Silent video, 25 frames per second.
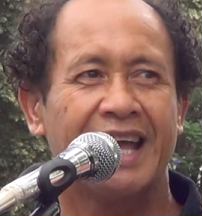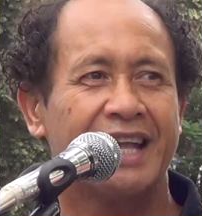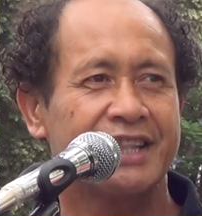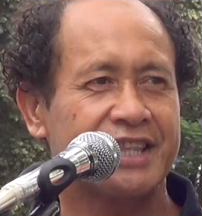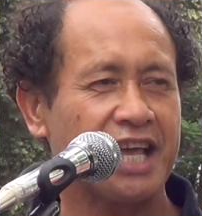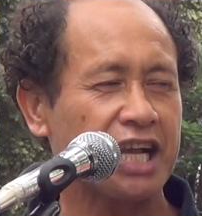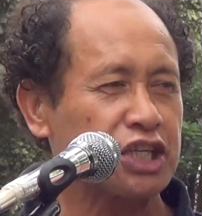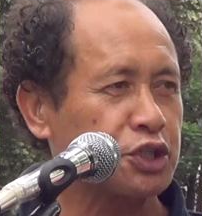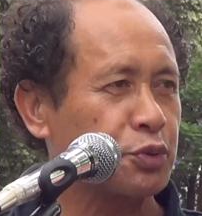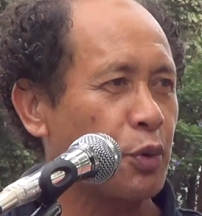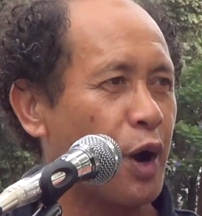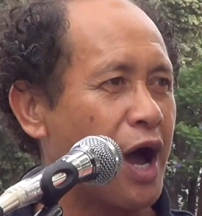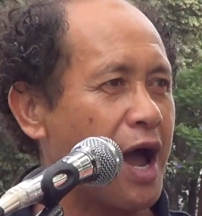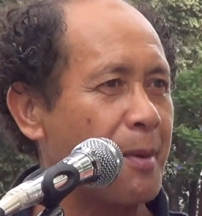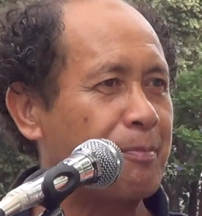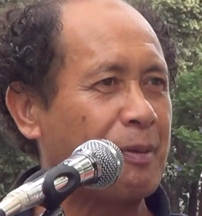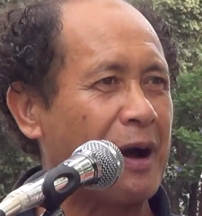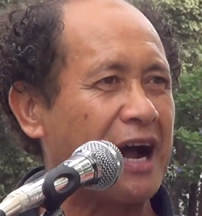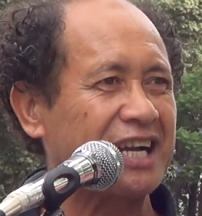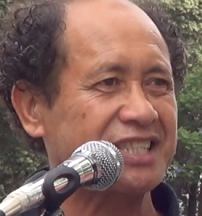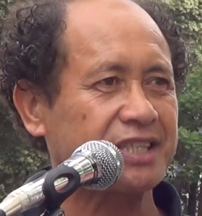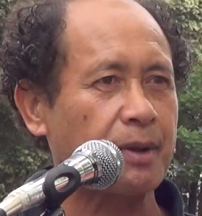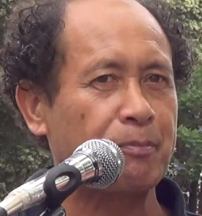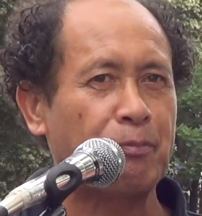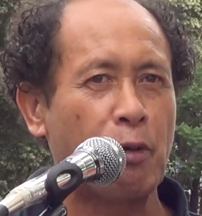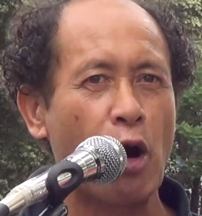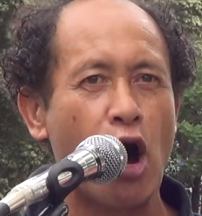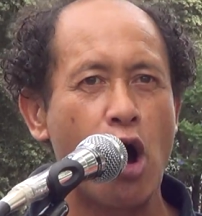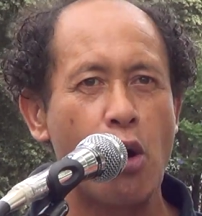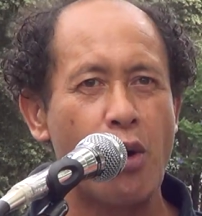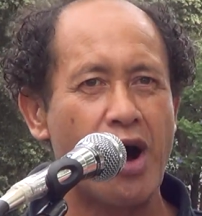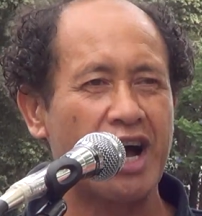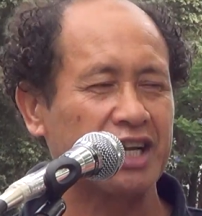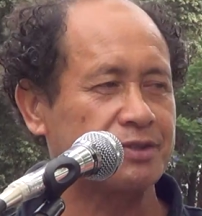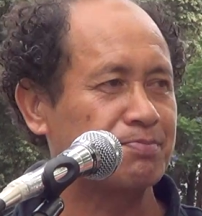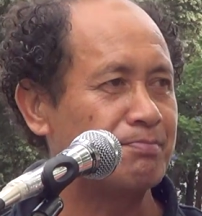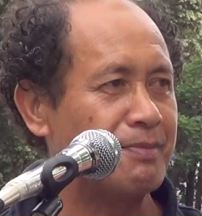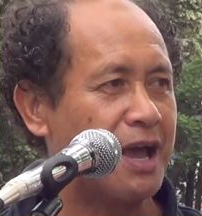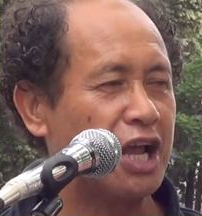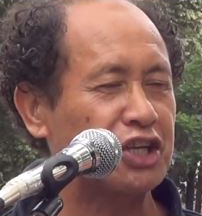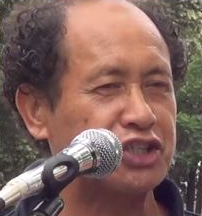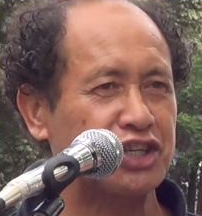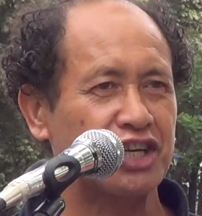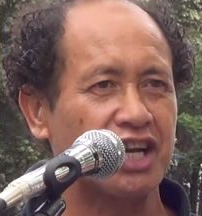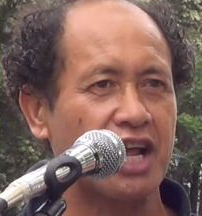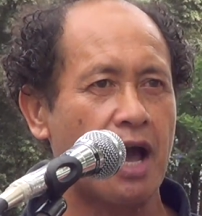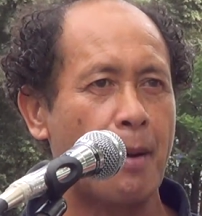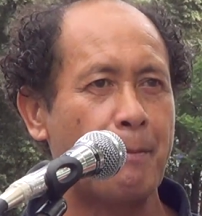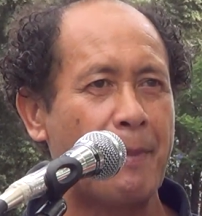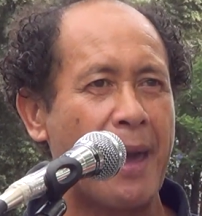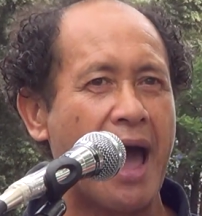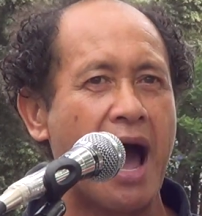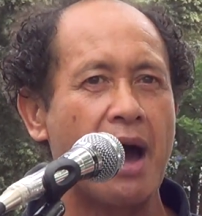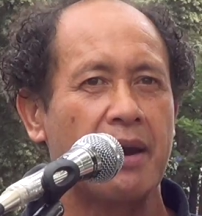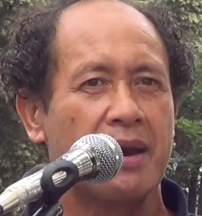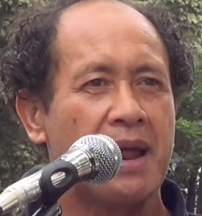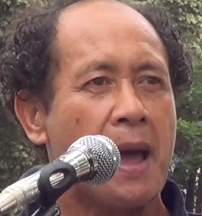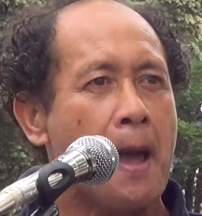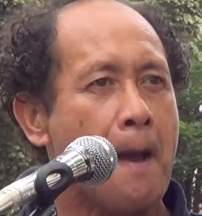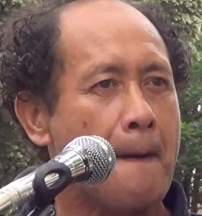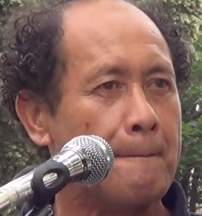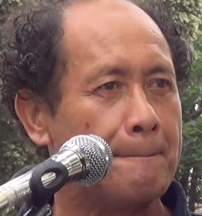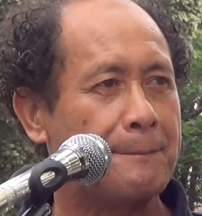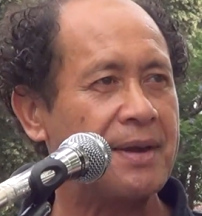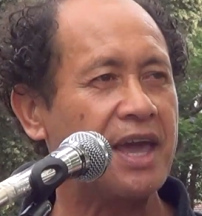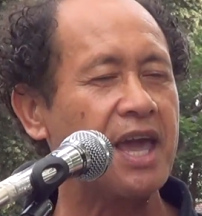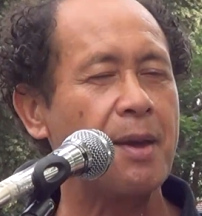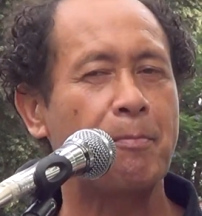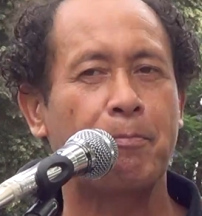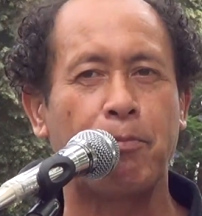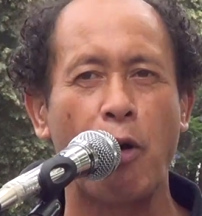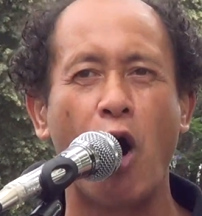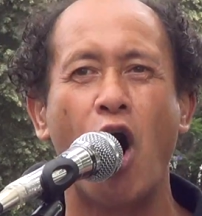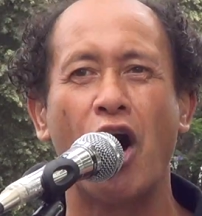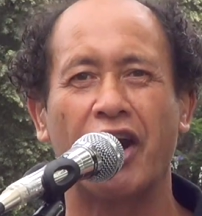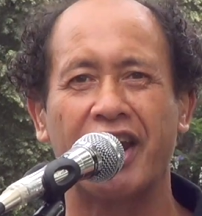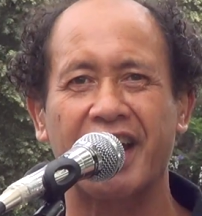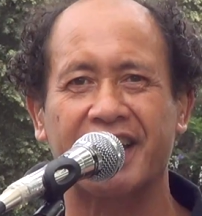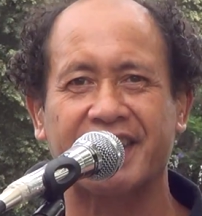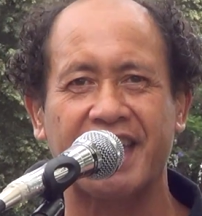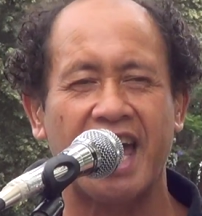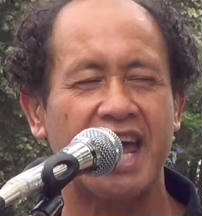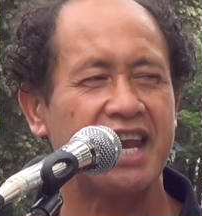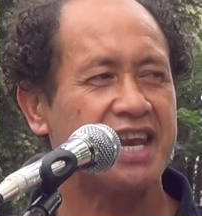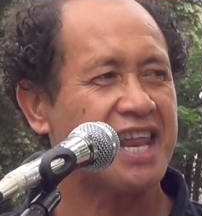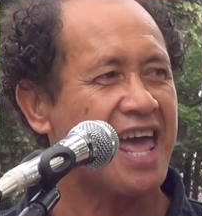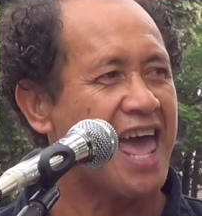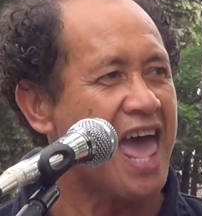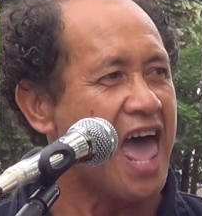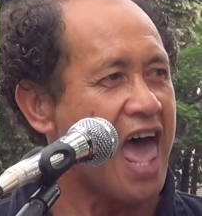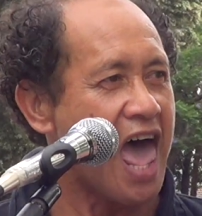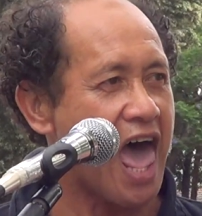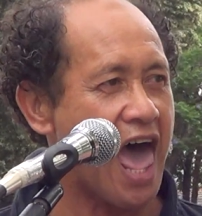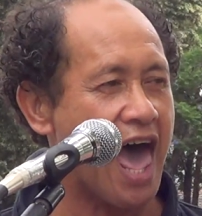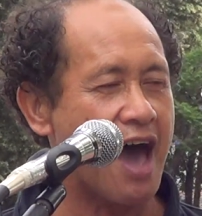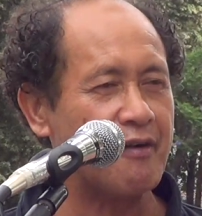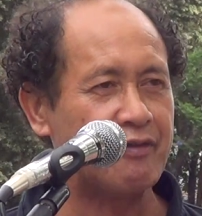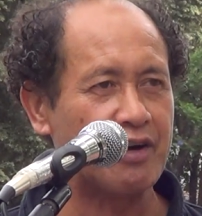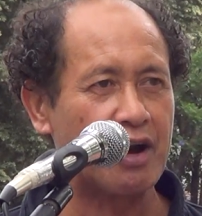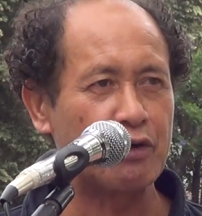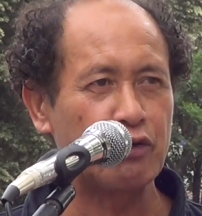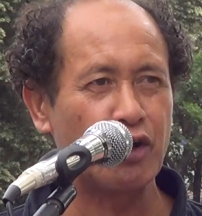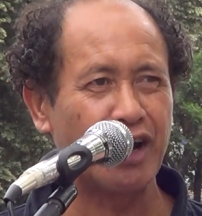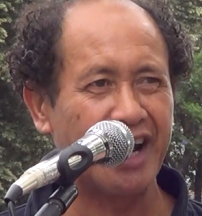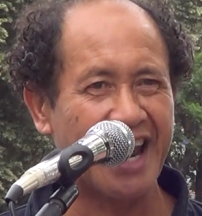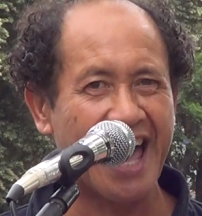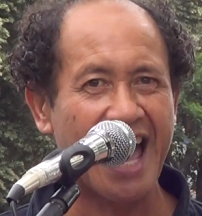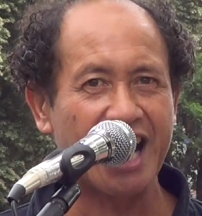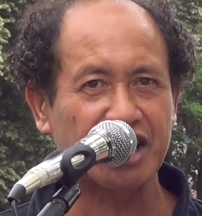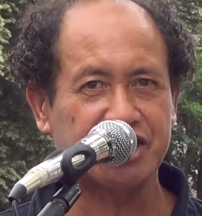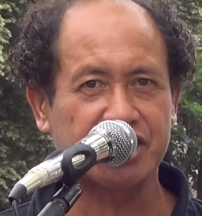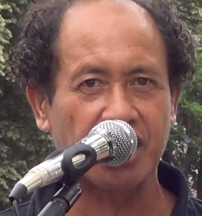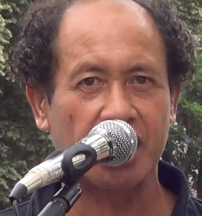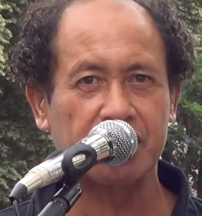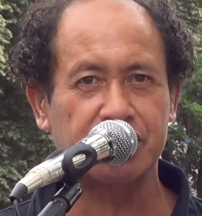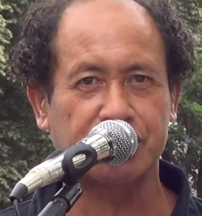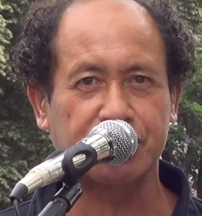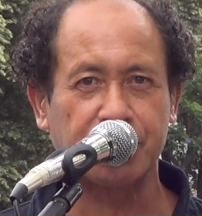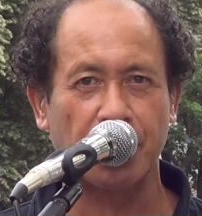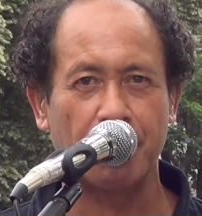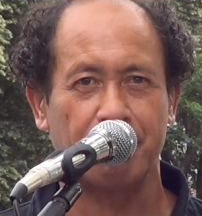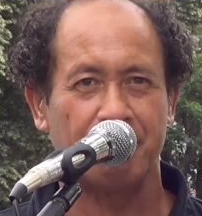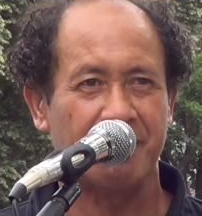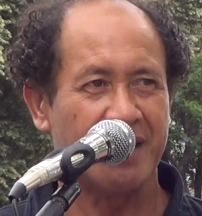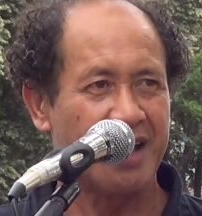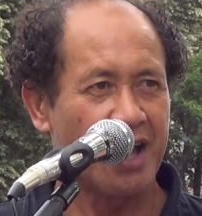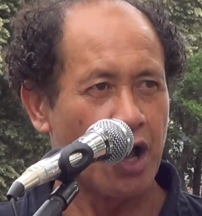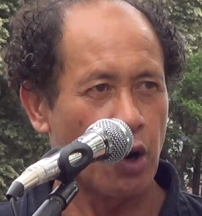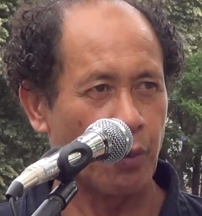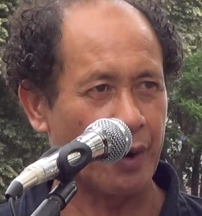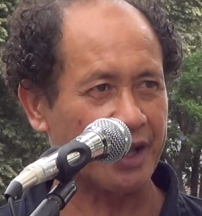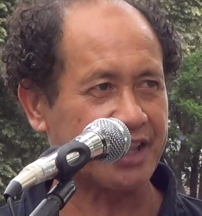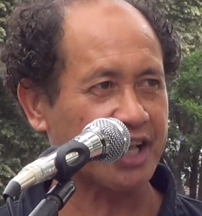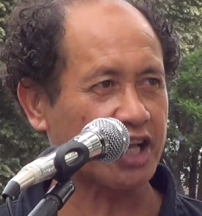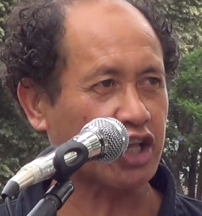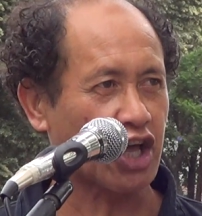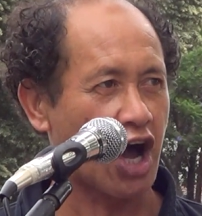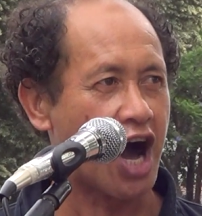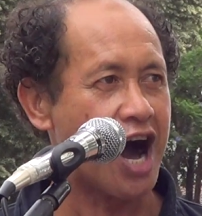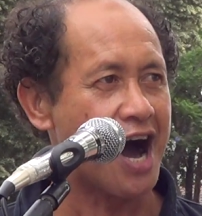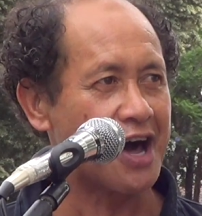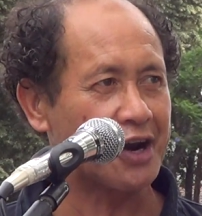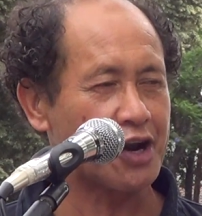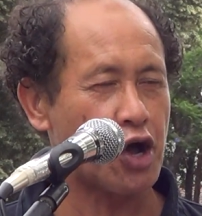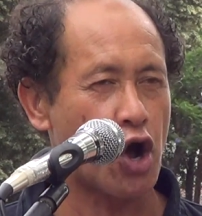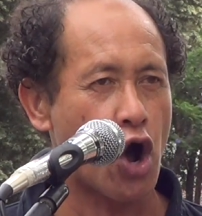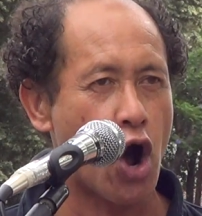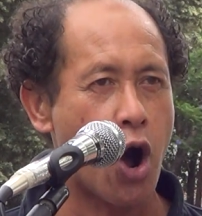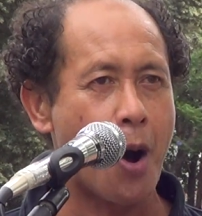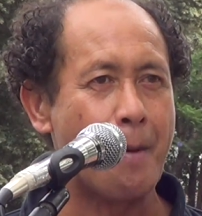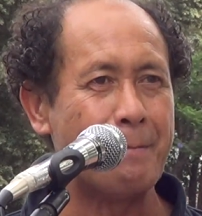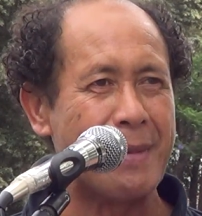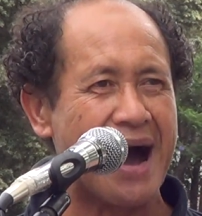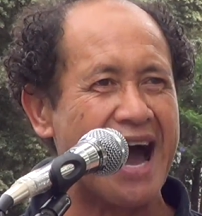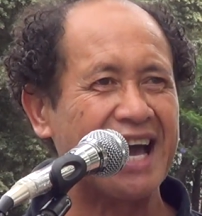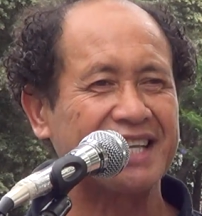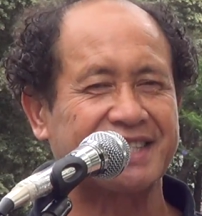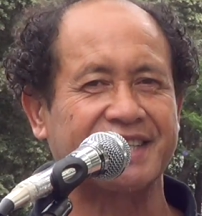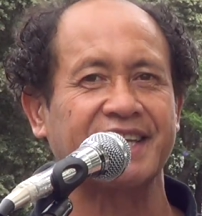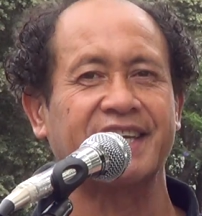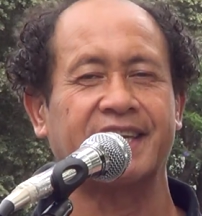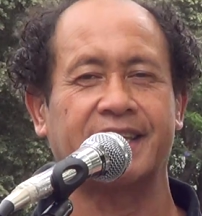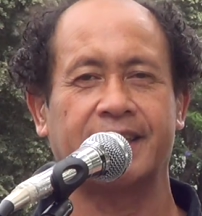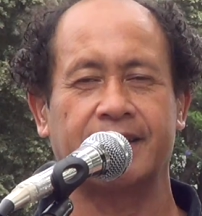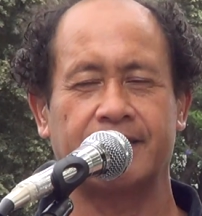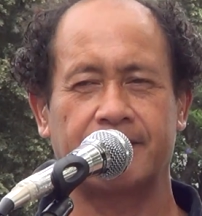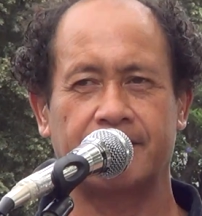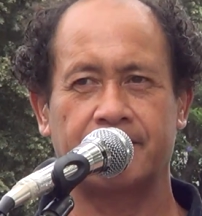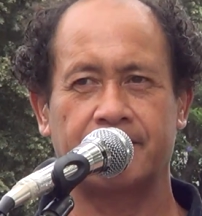That's why Pastor Paul was mentioning about be born again, have a relationship with God Almighty.